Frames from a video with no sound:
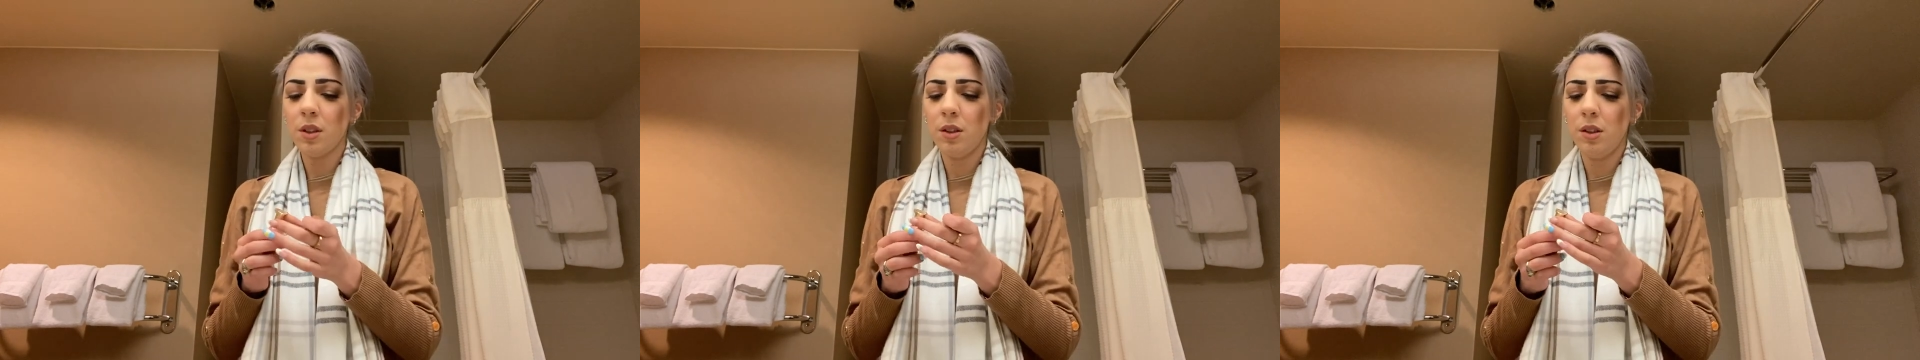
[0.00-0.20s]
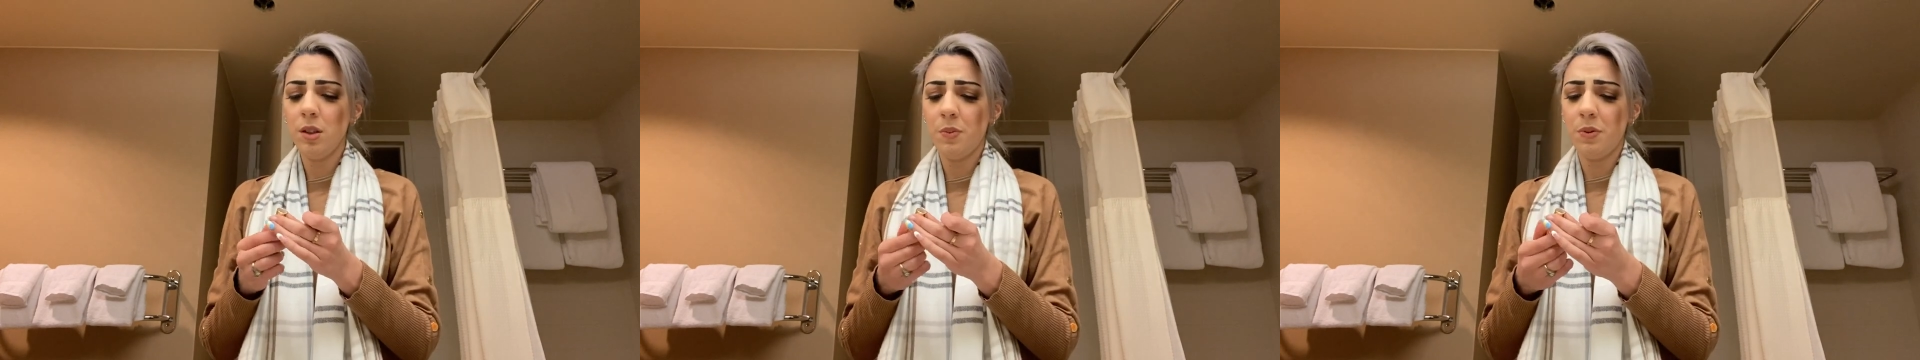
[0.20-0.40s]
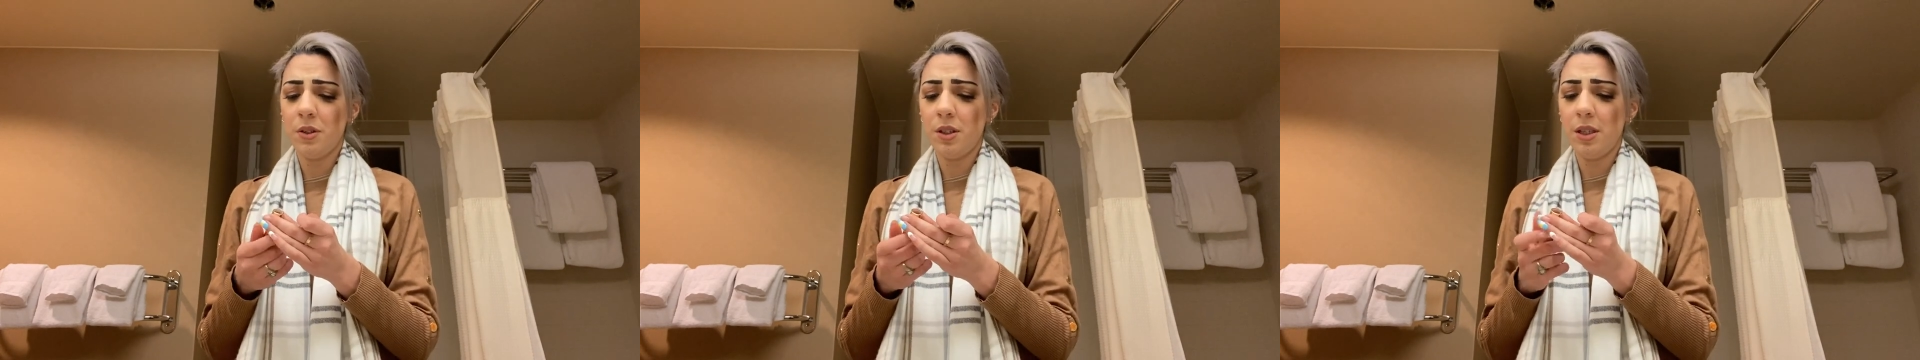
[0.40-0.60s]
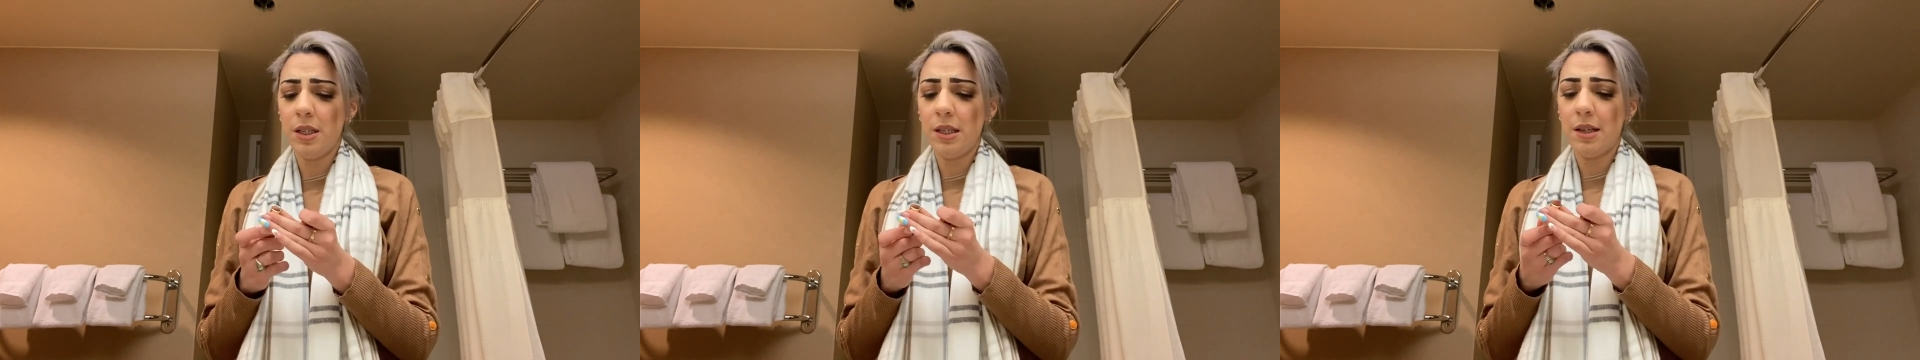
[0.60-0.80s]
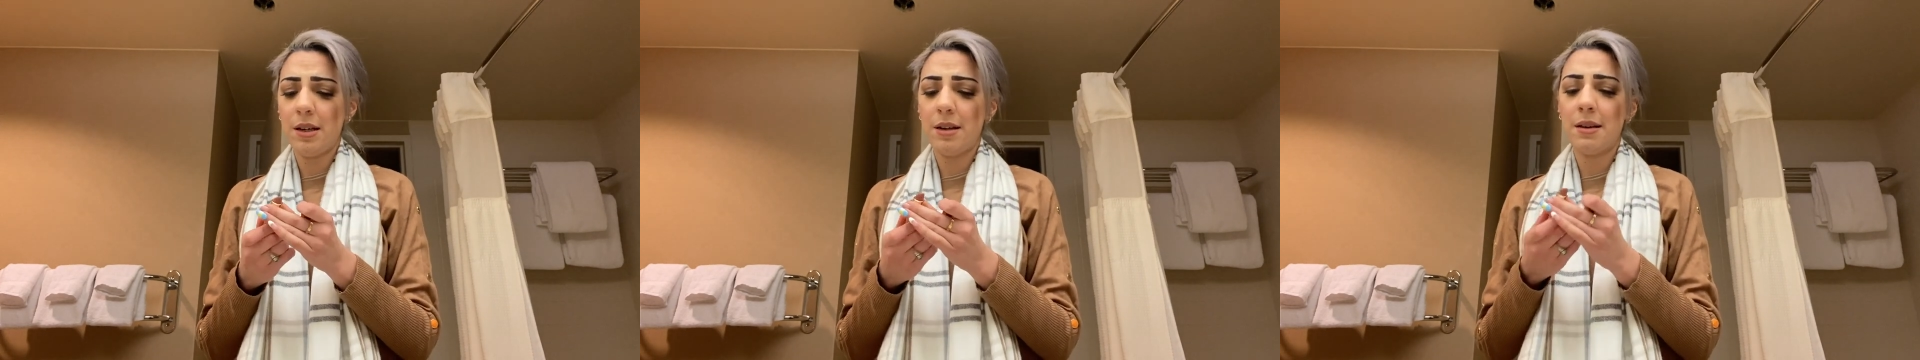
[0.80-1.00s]

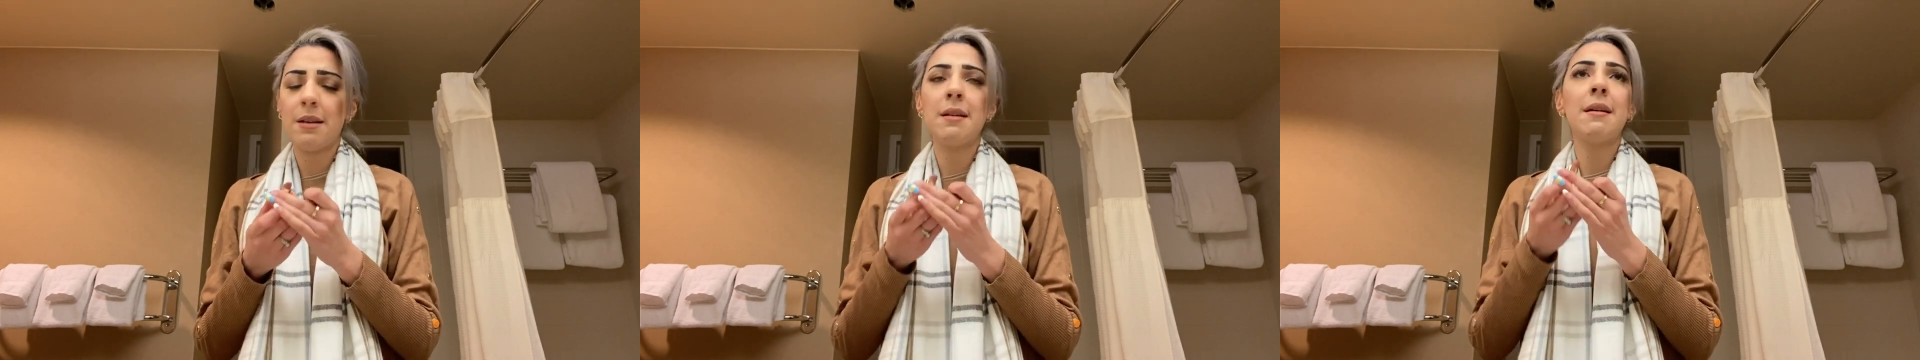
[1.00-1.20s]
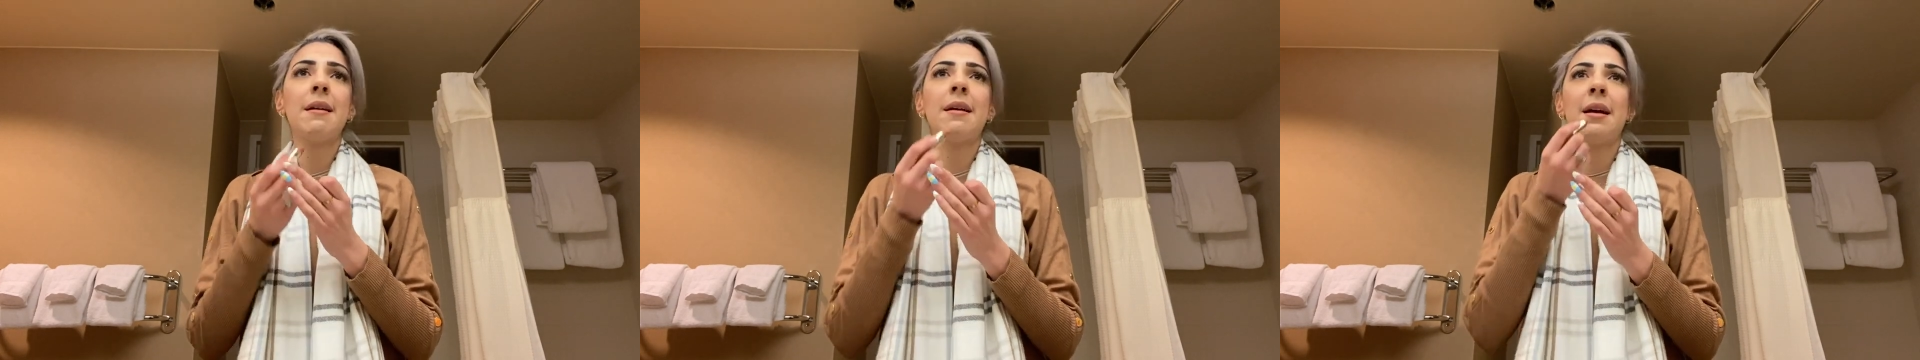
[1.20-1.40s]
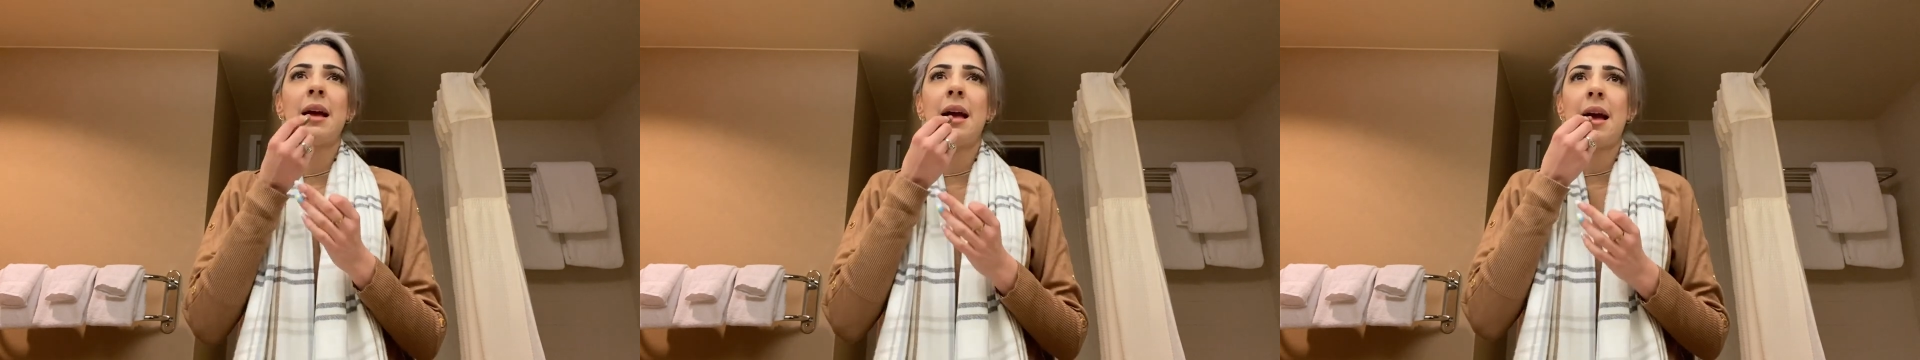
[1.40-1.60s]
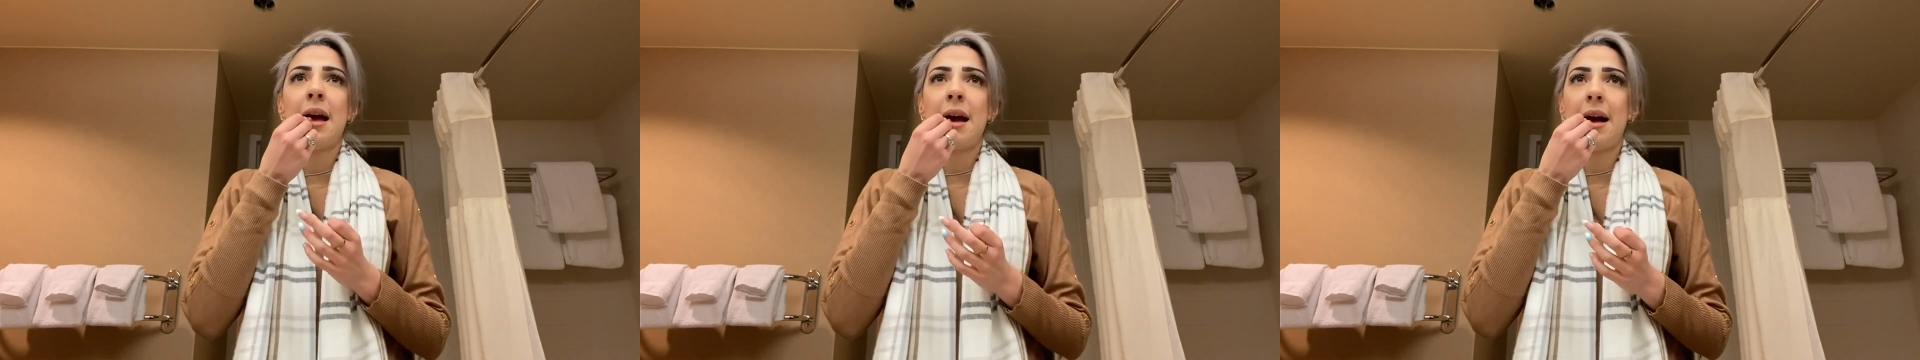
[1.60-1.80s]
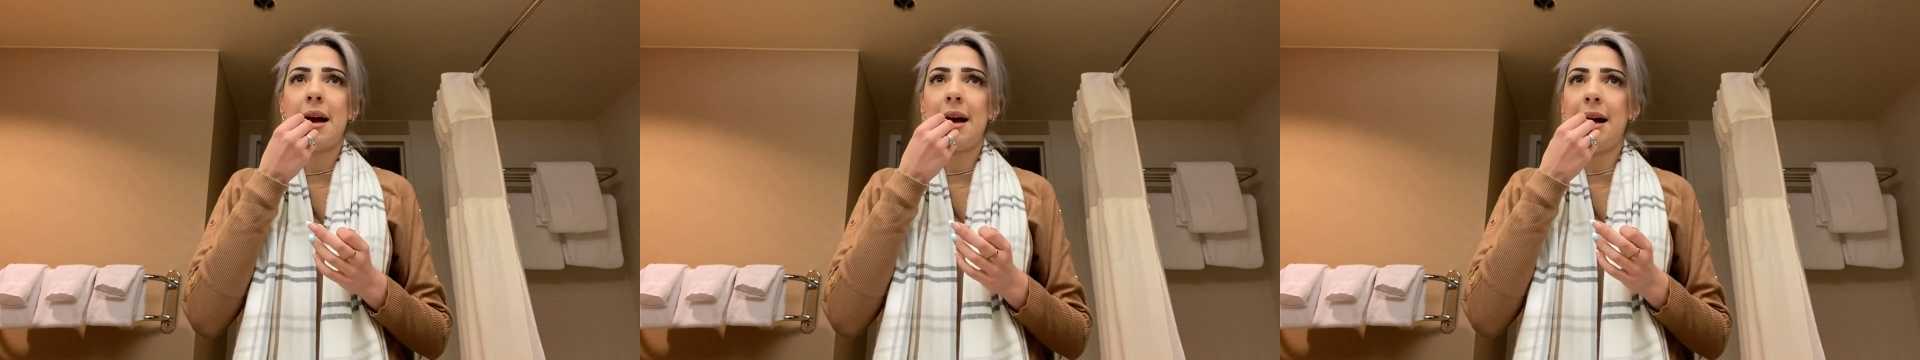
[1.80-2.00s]
lipstick.
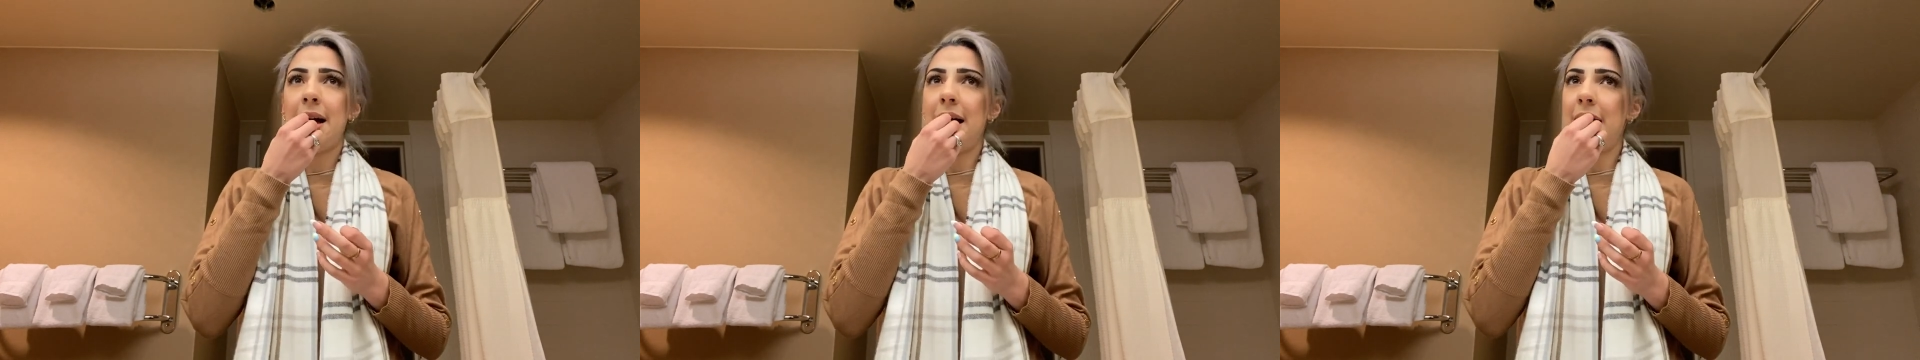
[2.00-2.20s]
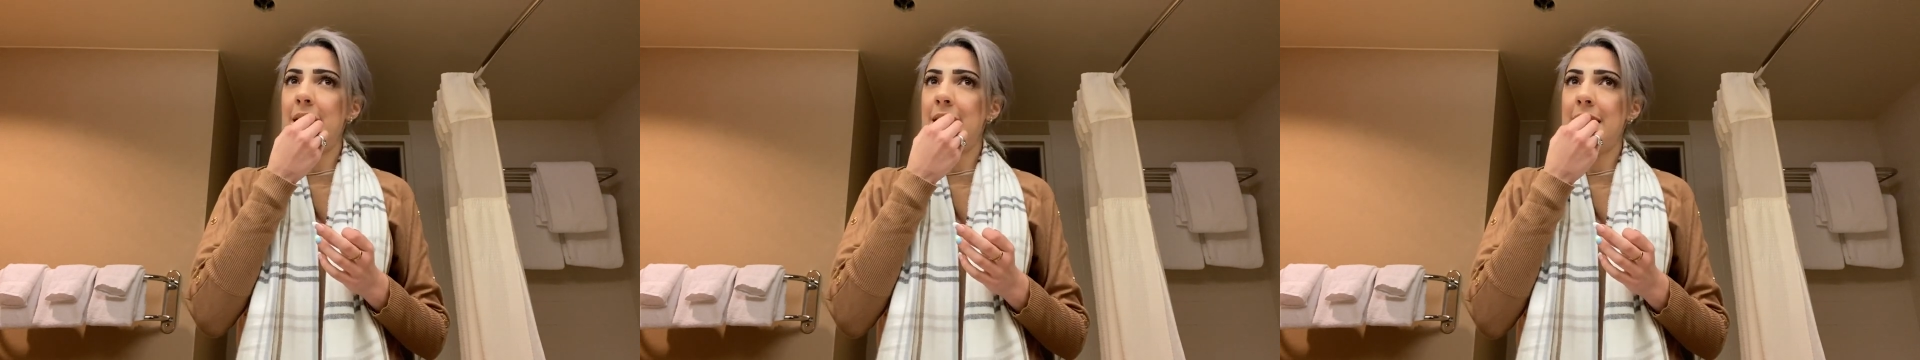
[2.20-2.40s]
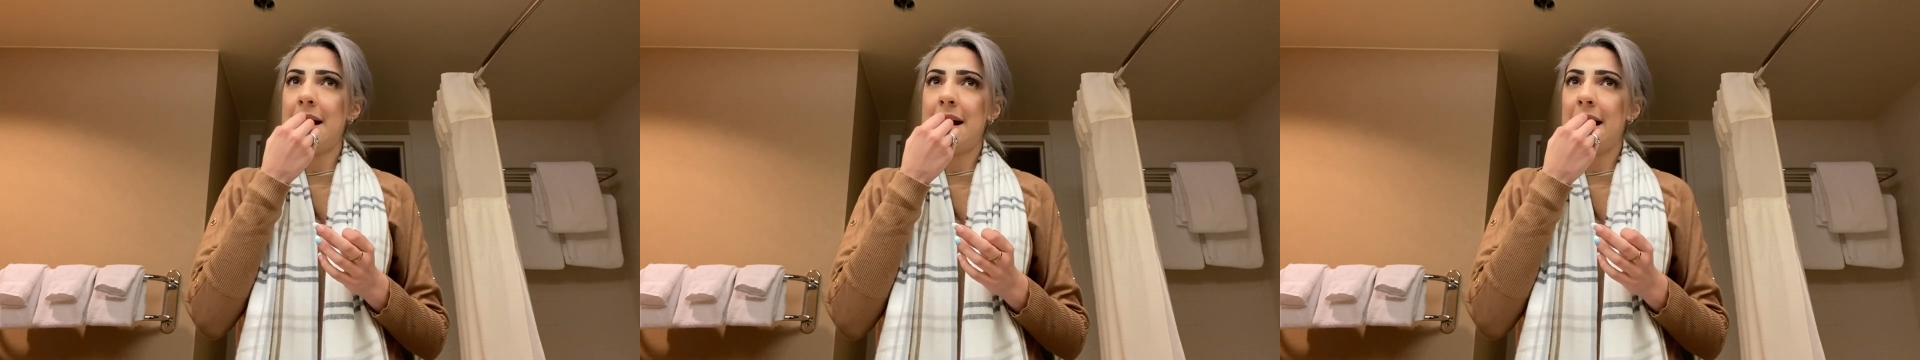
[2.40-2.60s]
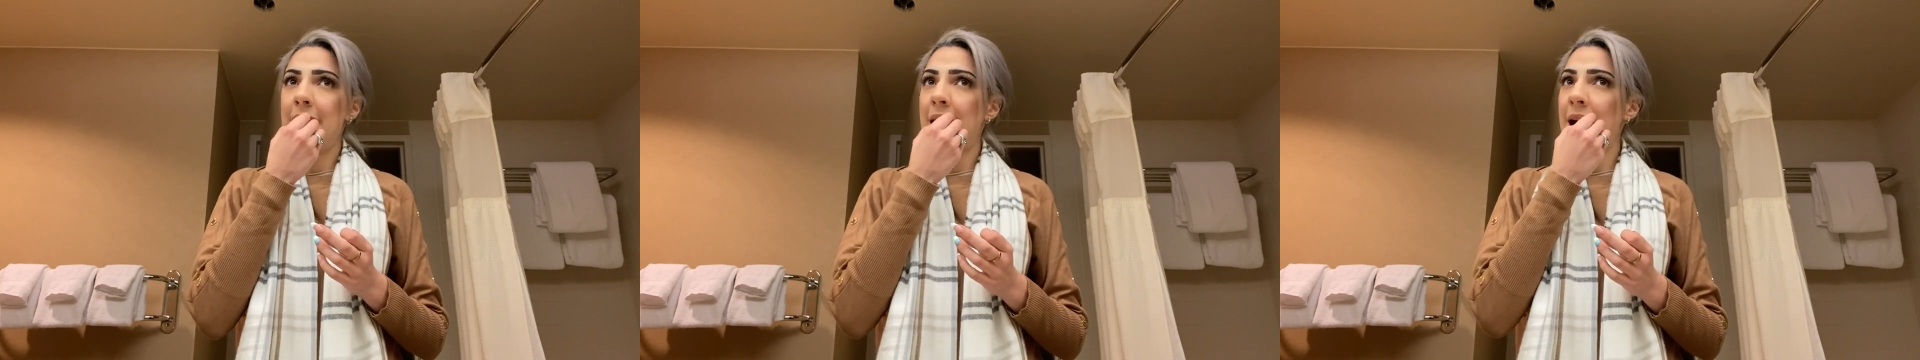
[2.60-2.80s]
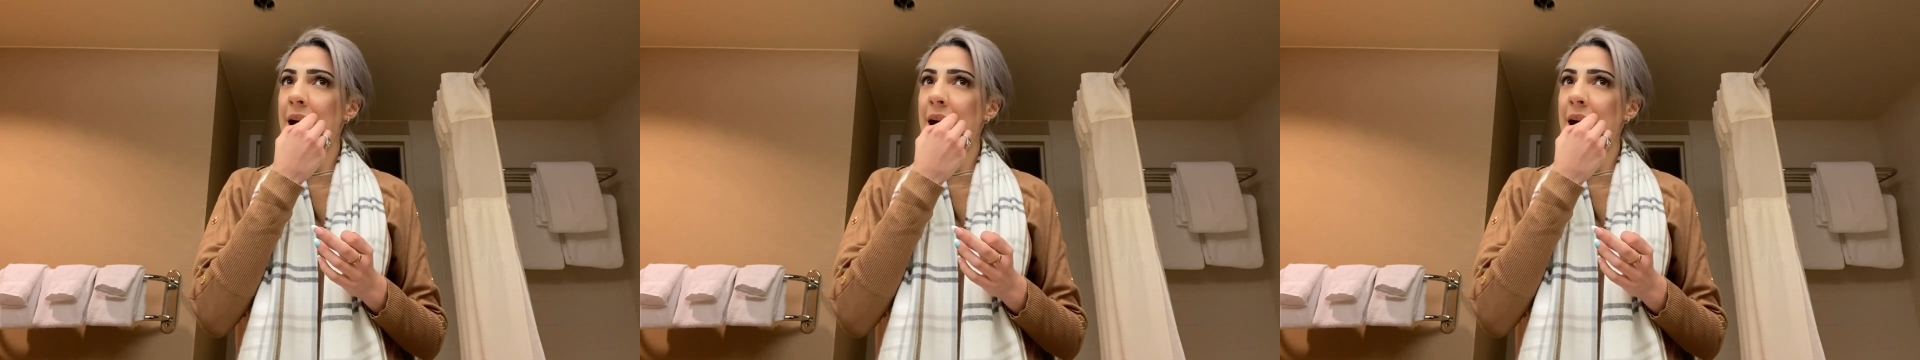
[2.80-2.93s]
Um,